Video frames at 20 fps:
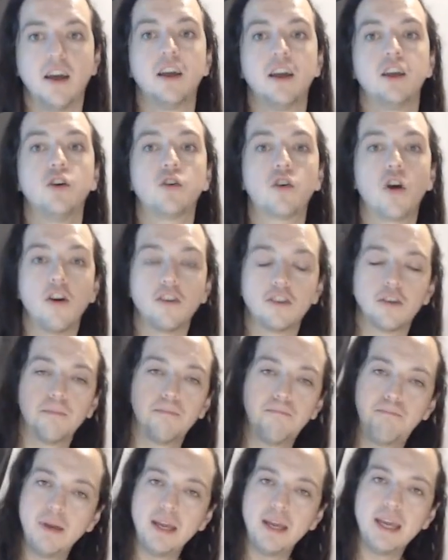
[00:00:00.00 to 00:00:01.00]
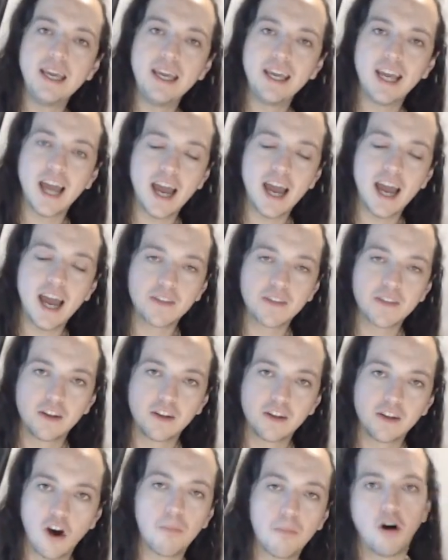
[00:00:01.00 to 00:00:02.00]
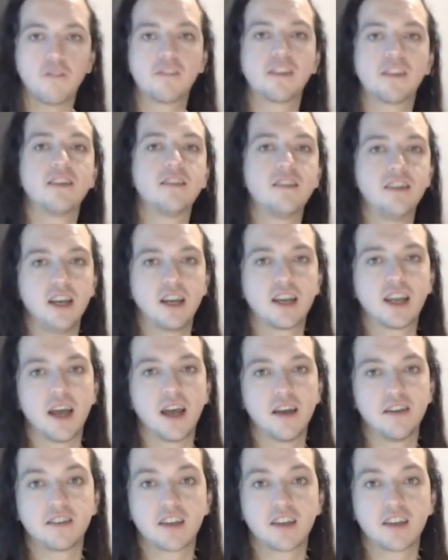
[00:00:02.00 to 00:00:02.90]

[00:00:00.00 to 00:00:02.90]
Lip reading: you're going to be at the top of the staircase.